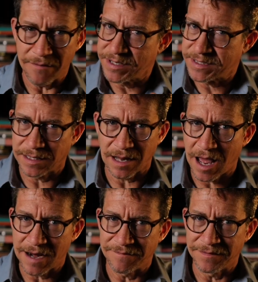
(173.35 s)
We see a
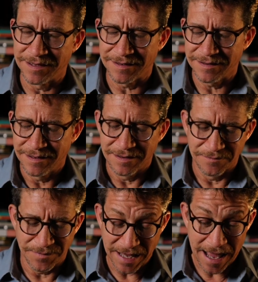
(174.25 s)
lot of
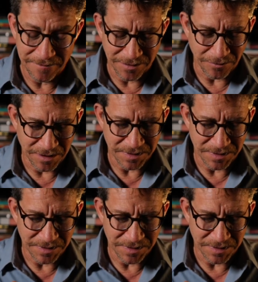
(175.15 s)
behavior when